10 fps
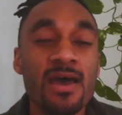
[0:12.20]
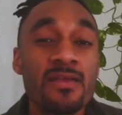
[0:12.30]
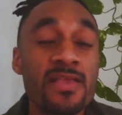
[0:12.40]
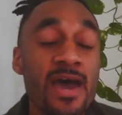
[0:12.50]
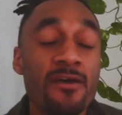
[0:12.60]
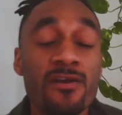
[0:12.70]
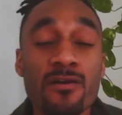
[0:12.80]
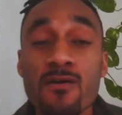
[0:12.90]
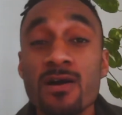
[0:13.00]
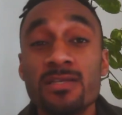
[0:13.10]
Now,
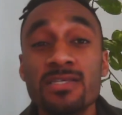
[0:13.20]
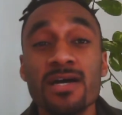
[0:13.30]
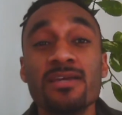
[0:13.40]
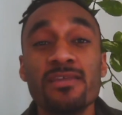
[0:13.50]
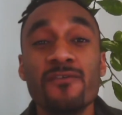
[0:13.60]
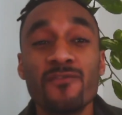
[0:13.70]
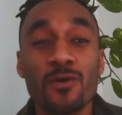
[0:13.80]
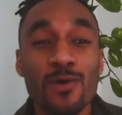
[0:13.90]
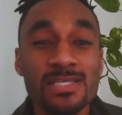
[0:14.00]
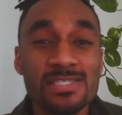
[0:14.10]
there are a ton of
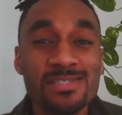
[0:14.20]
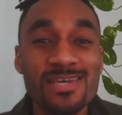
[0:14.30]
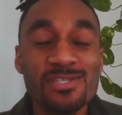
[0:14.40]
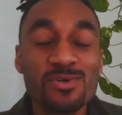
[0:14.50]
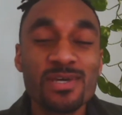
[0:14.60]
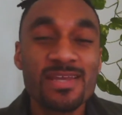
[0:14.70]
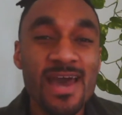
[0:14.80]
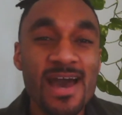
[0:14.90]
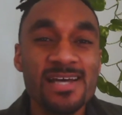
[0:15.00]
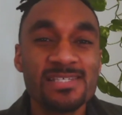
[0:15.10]
different questions that you can
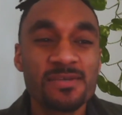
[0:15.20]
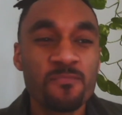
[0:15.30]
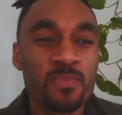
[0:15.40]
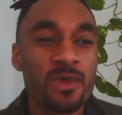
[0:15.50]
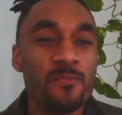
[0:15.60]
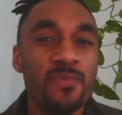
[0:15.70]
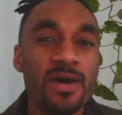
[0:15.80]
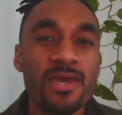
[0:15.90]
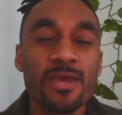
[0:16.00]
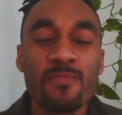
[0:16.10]
ask,
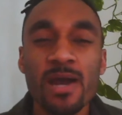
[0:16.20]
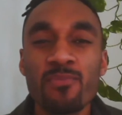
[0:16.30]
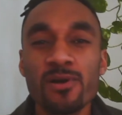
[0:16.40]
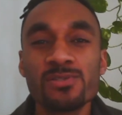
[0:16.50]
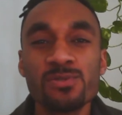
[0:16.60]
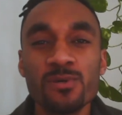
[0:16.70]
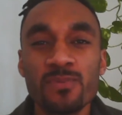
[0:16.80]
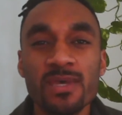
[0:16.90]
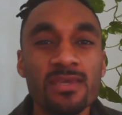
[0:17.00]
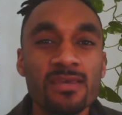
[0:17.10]
but in my personal
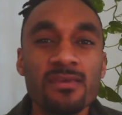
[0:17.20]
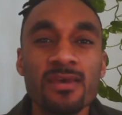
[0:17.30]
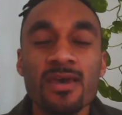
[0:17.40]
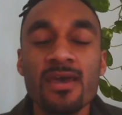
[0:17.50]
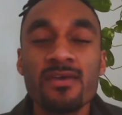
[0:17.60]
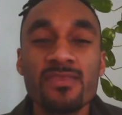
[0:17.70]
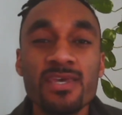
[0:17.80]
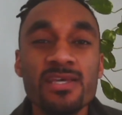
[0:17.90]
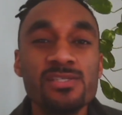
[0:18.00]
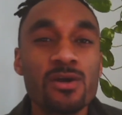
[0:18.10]
opinion,
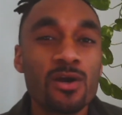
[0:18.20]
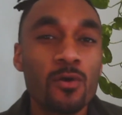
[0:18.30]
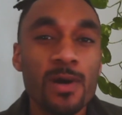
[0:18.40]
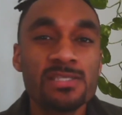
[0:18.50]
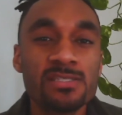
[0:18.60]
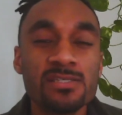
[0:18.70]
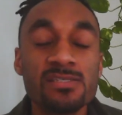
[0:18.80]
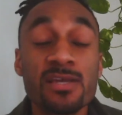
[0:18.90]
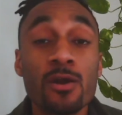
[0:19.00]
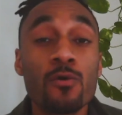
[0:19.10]
these are
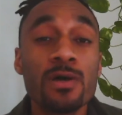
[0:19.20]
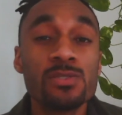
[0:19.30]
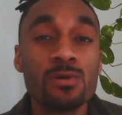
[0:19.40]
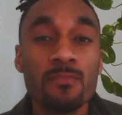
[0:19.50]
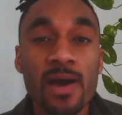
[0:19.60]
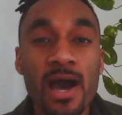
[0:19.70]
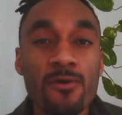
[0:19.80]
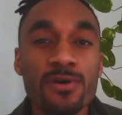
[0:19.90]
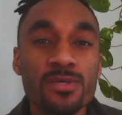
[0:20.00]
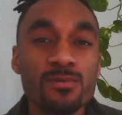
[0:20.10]
questions that are going to
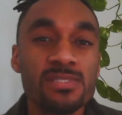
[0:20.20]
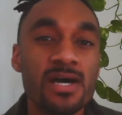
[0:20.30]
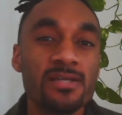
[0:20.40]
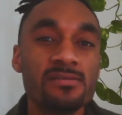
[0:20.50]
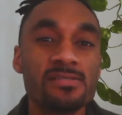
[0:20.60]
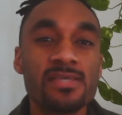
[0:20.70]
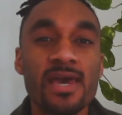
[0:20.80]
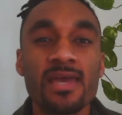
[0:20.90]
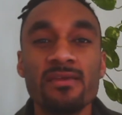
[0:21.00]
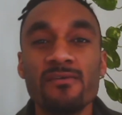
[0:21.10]
empower you to
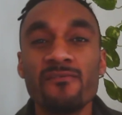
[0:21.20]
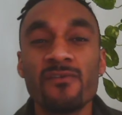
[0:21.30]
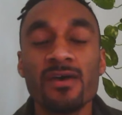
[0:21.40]
understand if